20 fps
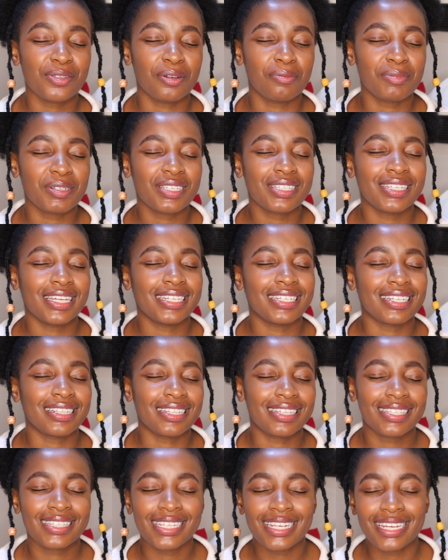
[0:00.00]
So I'm just setting
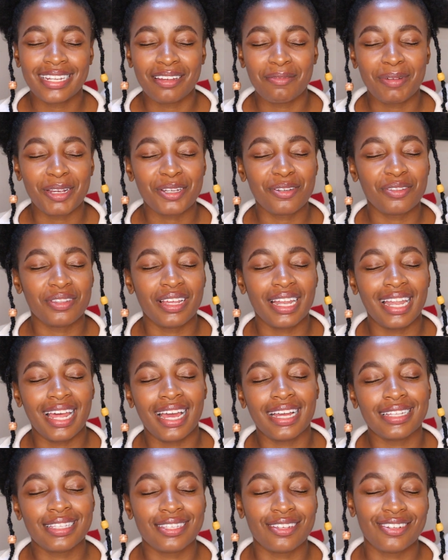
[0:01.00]
the scene. I make sure the
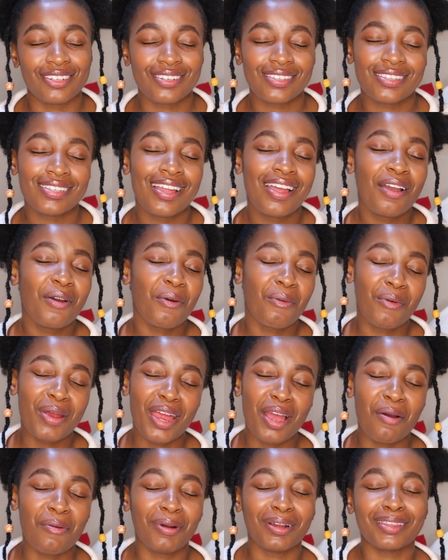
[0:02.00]
lights are just
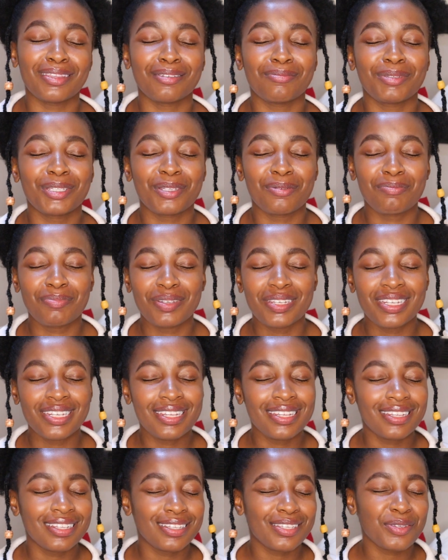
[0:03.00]
where I want them to
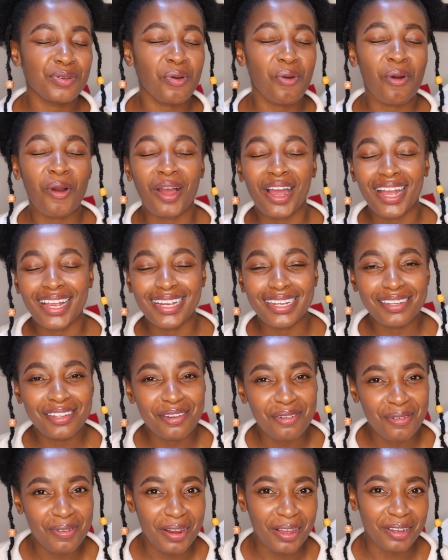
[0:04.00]
be. It's
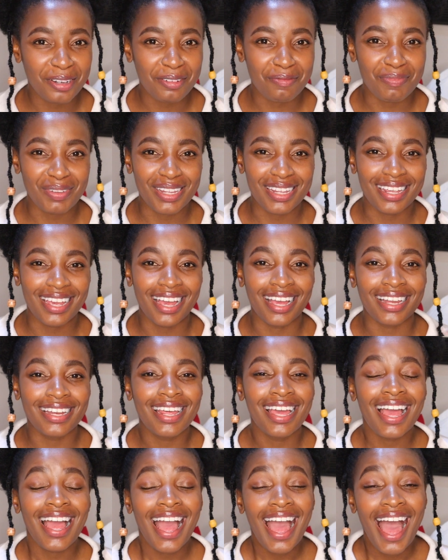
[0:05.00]
quiet around me,
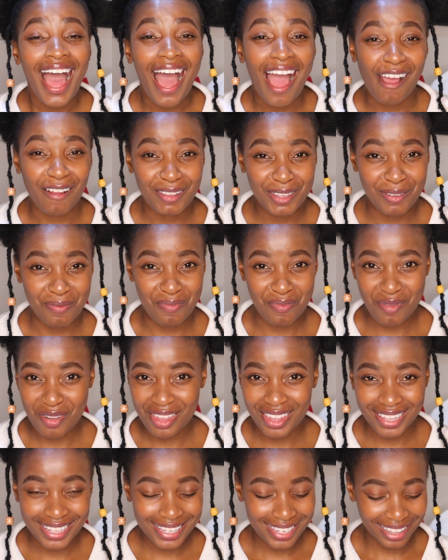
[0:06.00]
and I have to
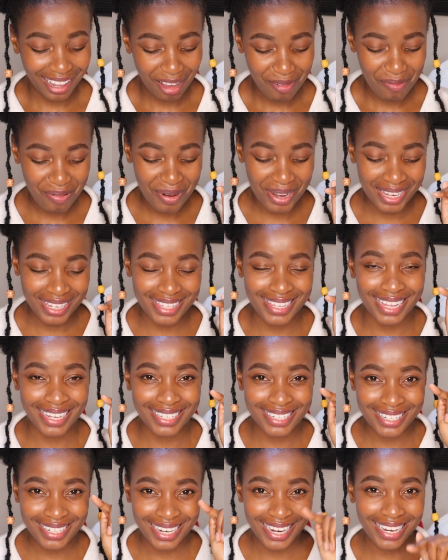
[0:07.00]
breathe until I press
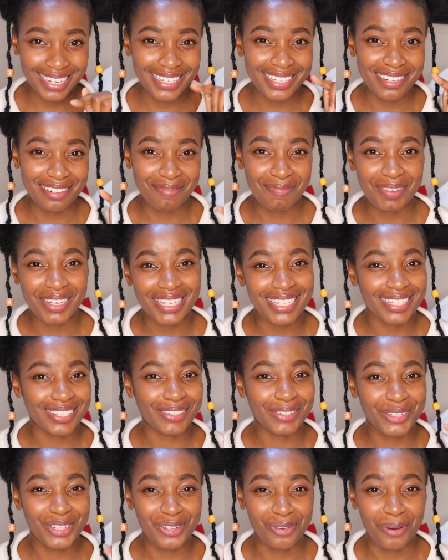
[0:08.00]
that enter
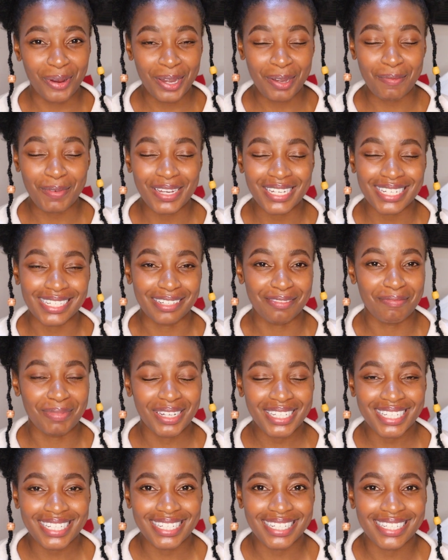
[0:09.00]
meeting or join meeting
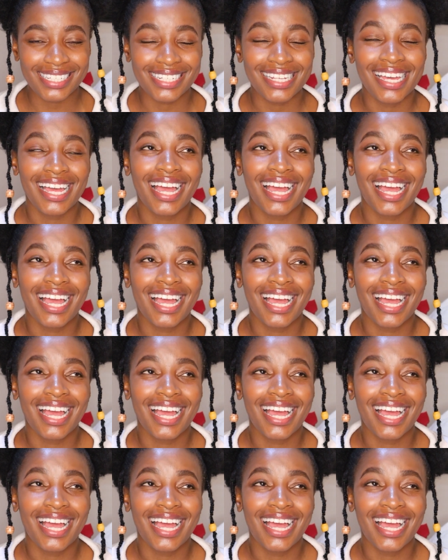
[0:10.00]
button.